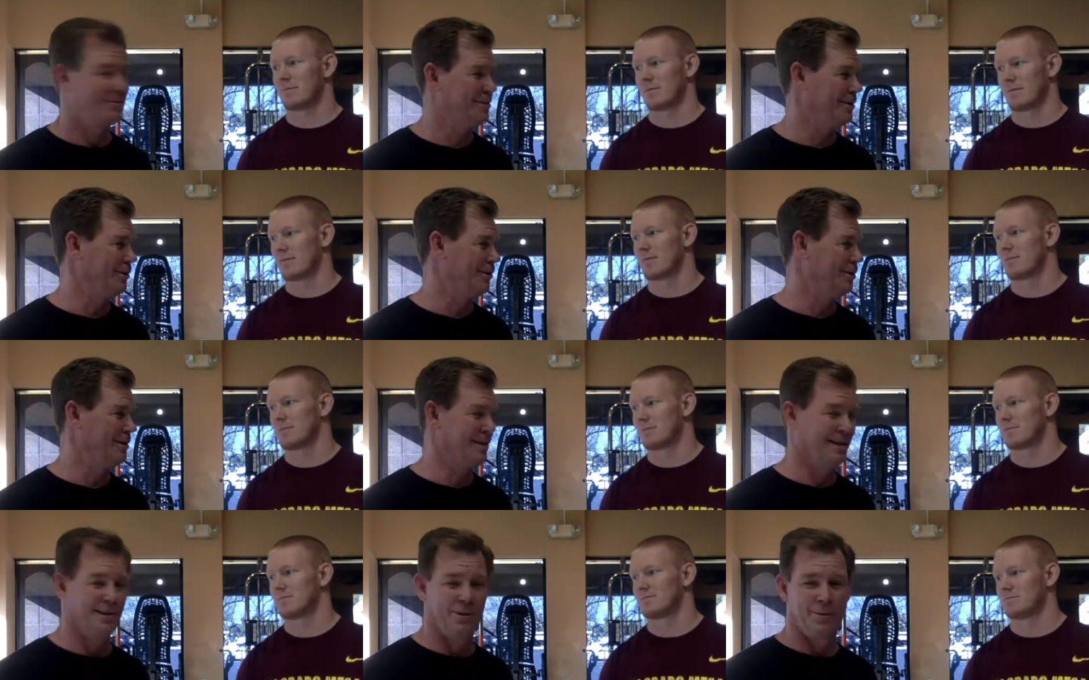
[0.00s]
Speaker 1: You know, and,
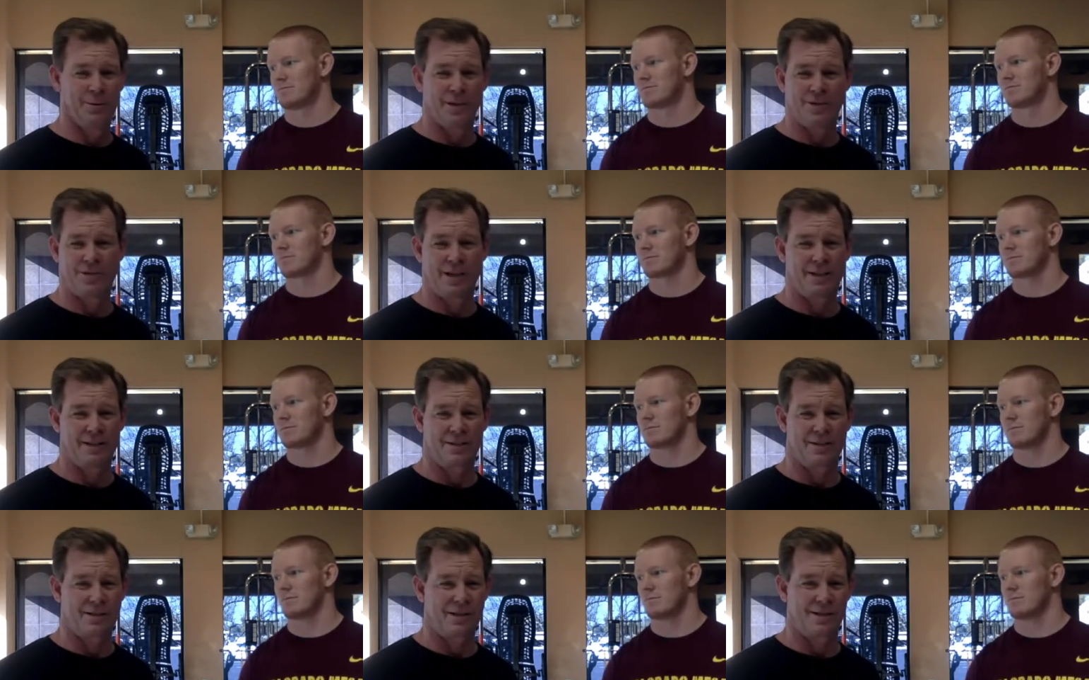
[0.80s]
and nobody's saying it's
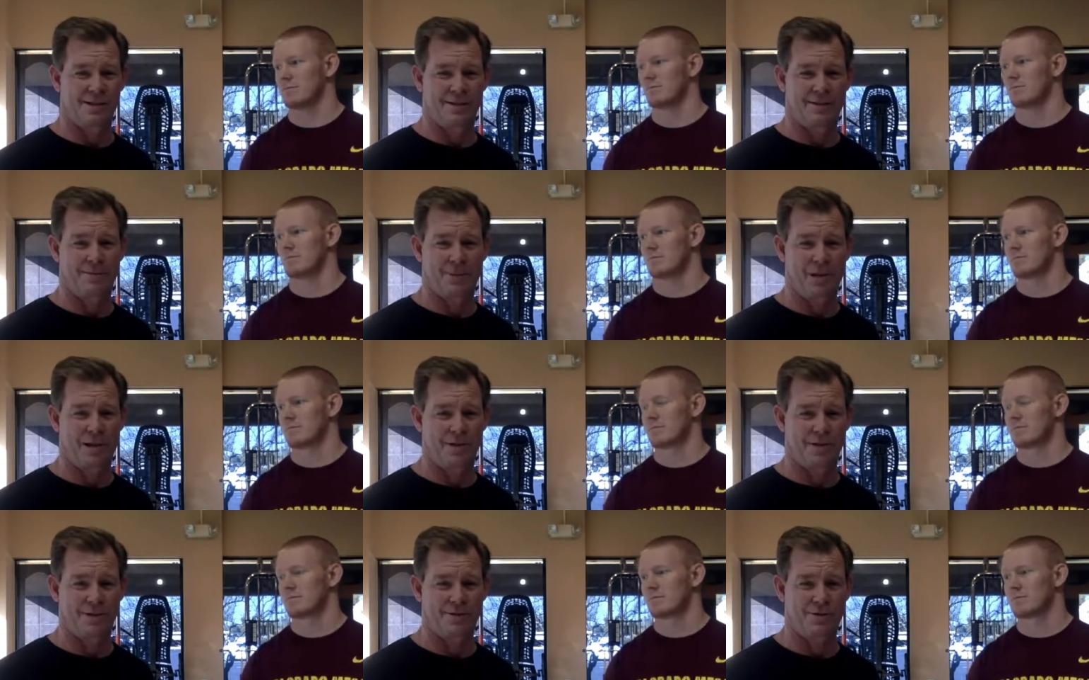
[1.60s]
an easy
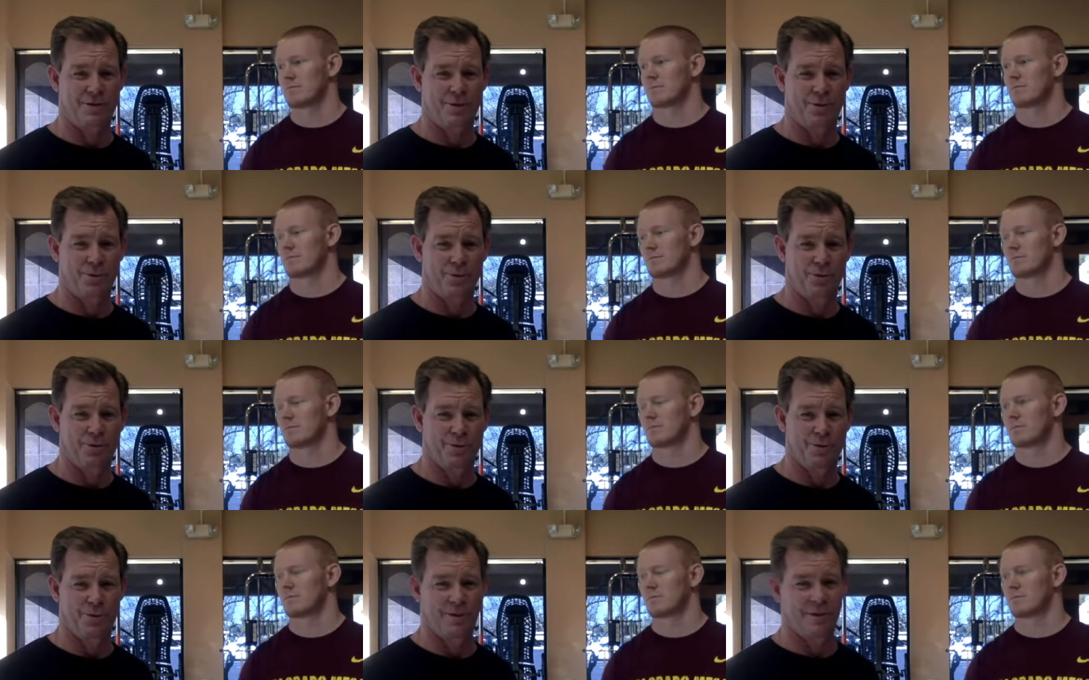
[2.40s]
process. You go through and do
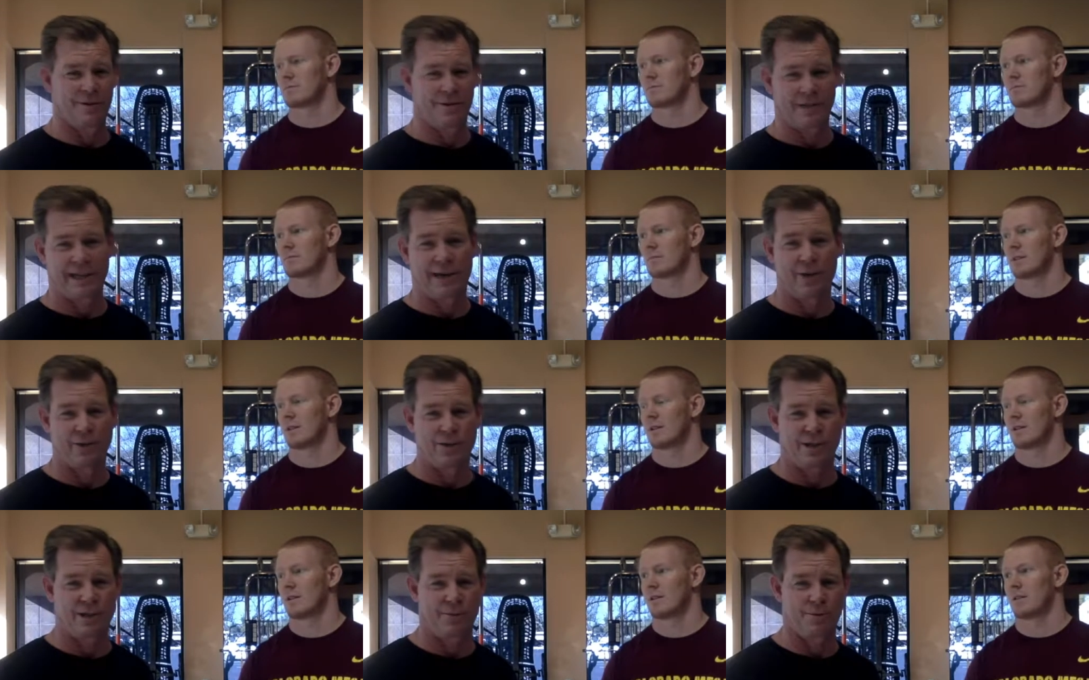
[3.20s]
it, and you're
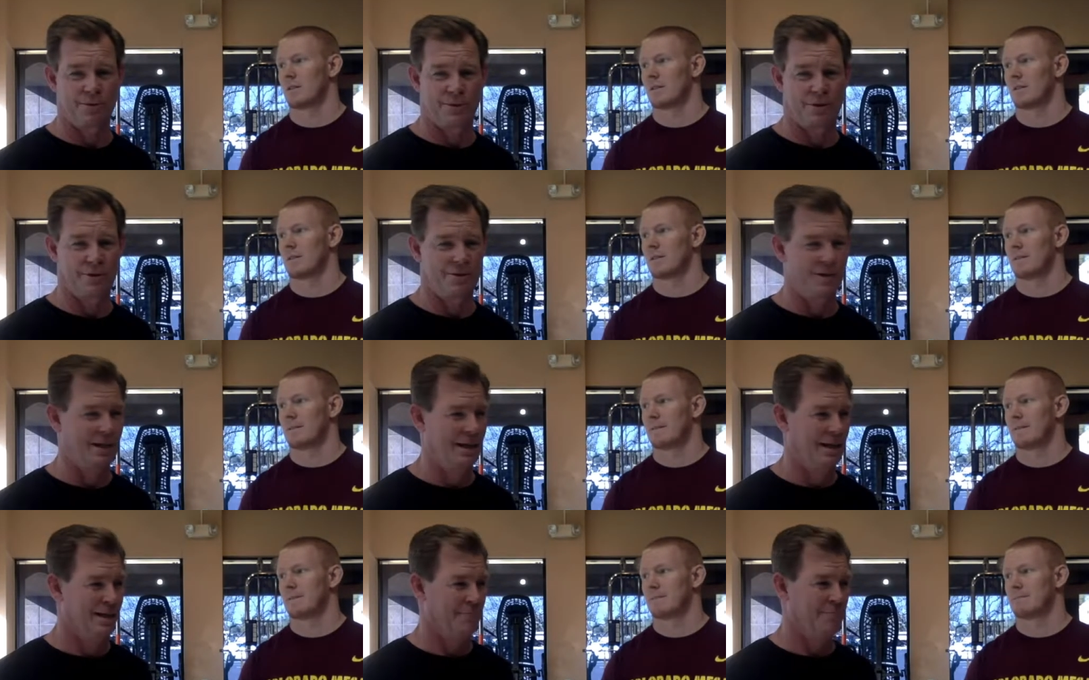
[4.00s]
guaranteed results.
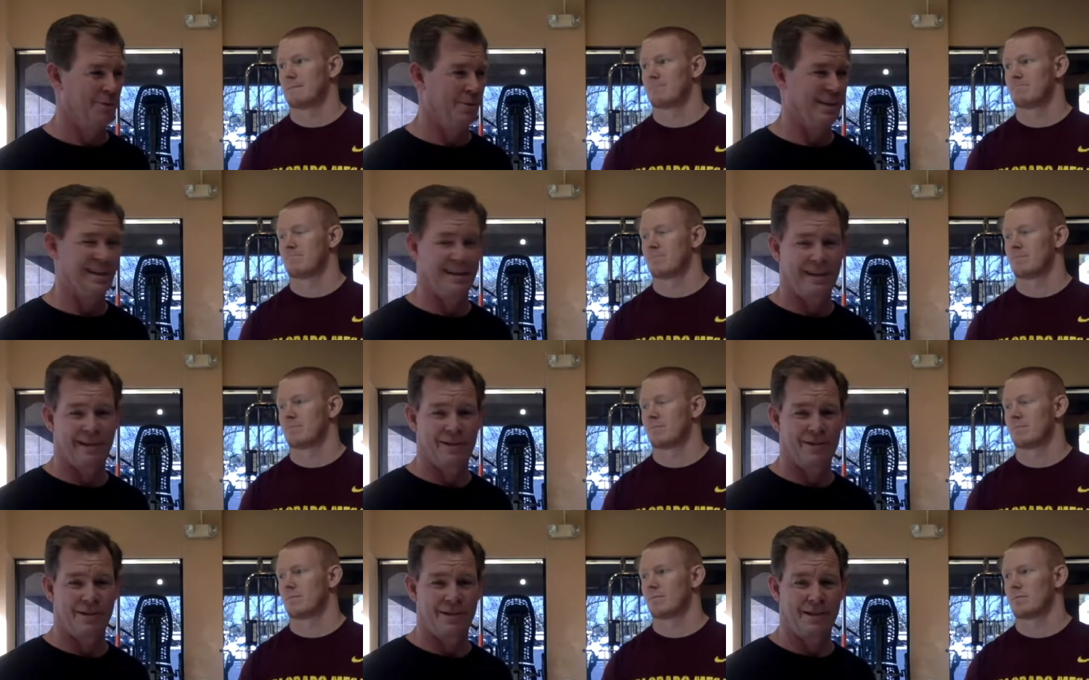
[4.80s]
But we can
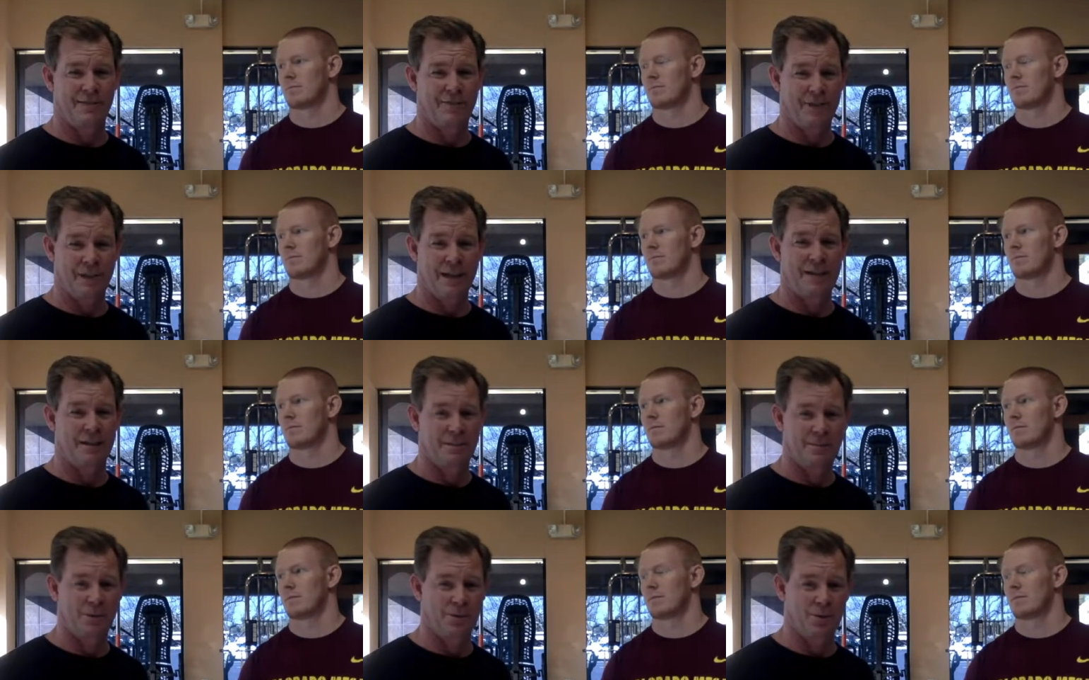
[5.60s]
guarantee if you're not going to
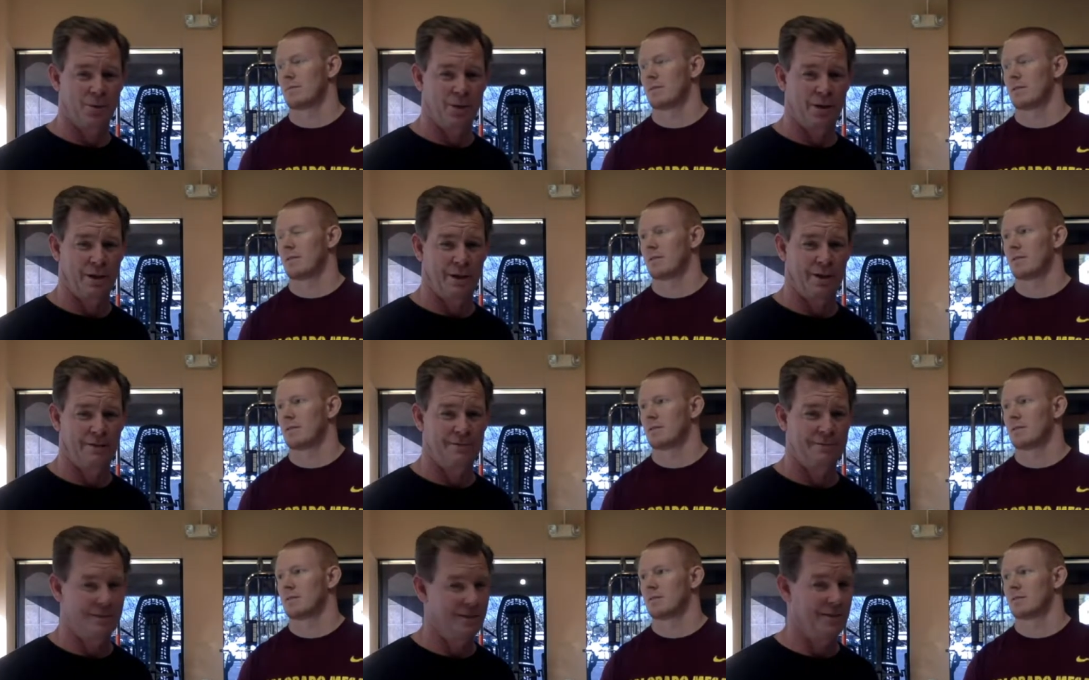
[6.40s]
put the work in,
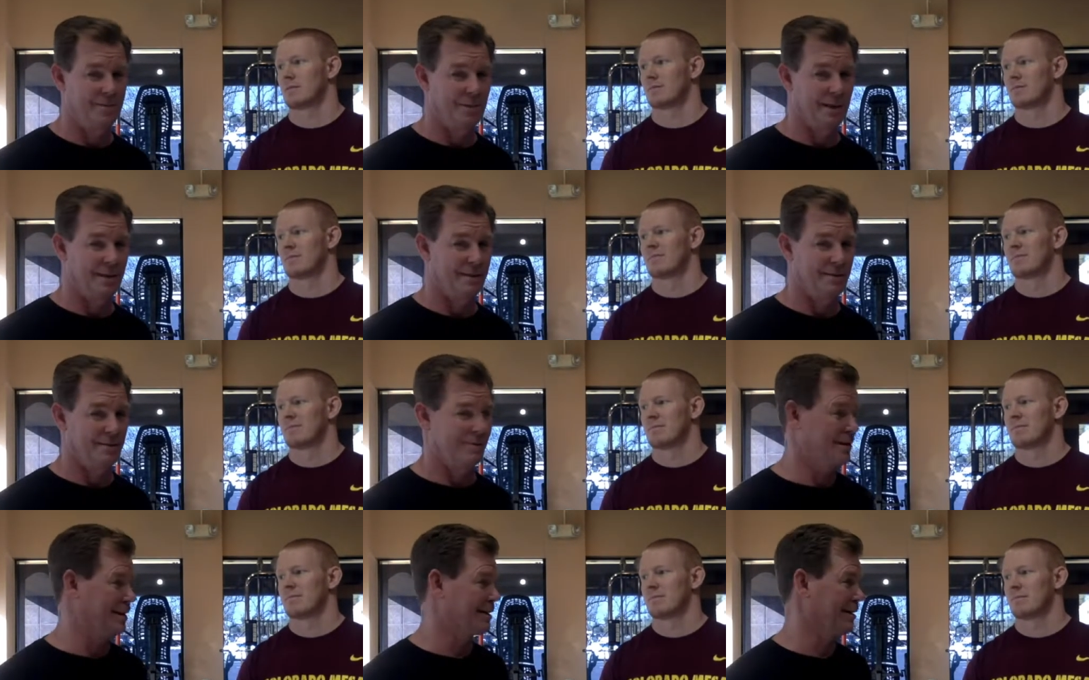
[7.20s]
you bet you're
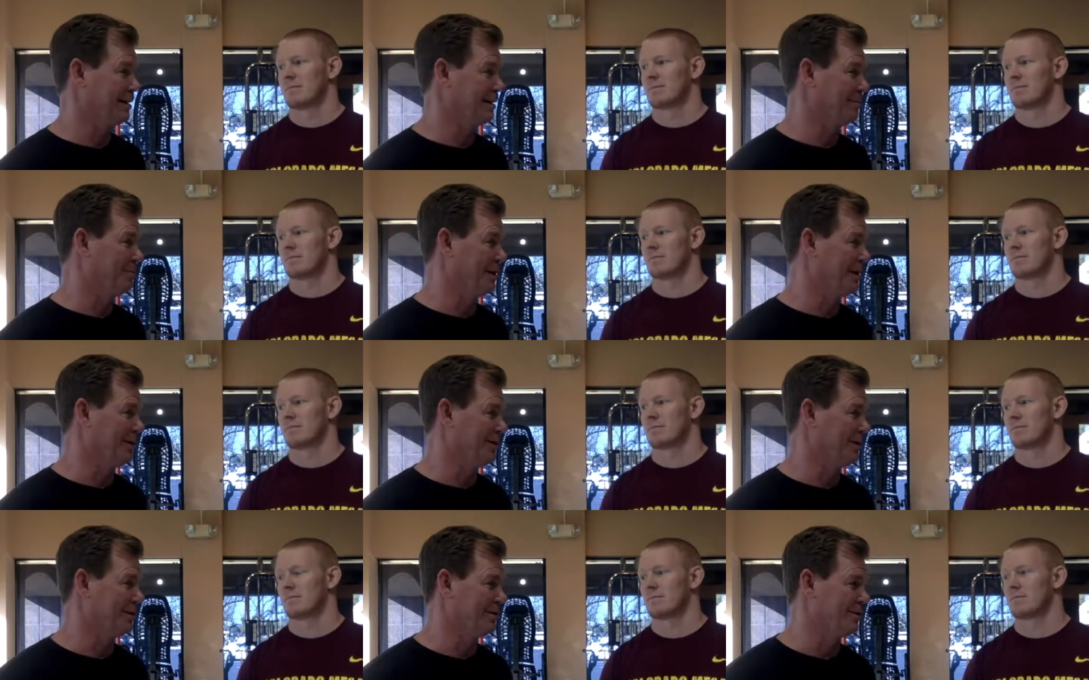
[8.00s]
not going to get better
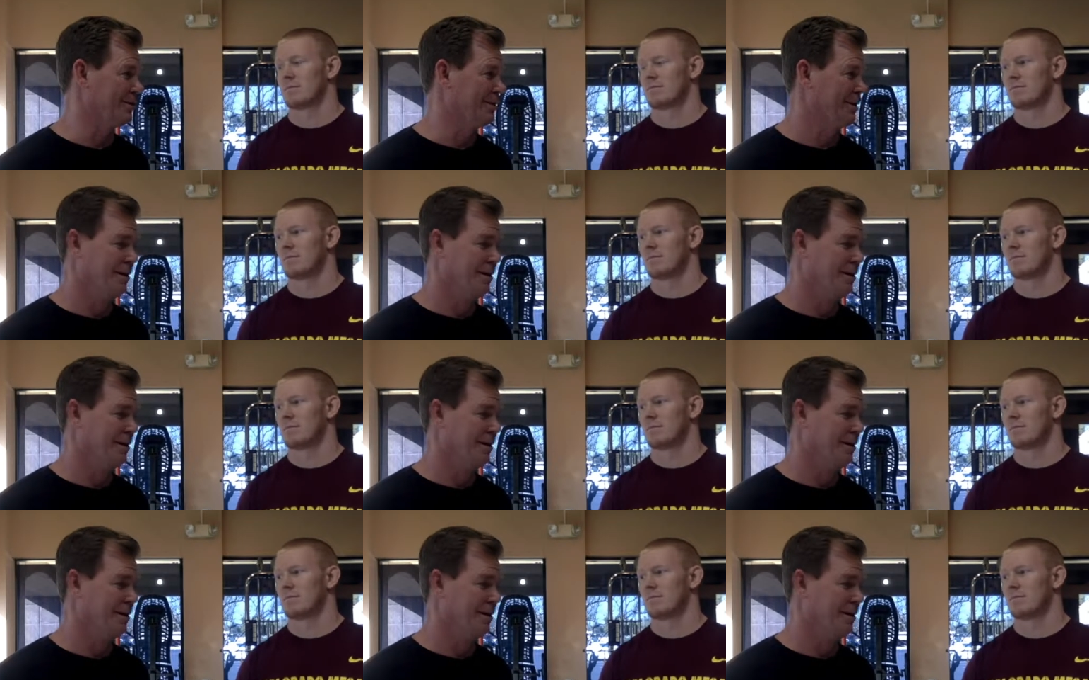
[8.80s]
either.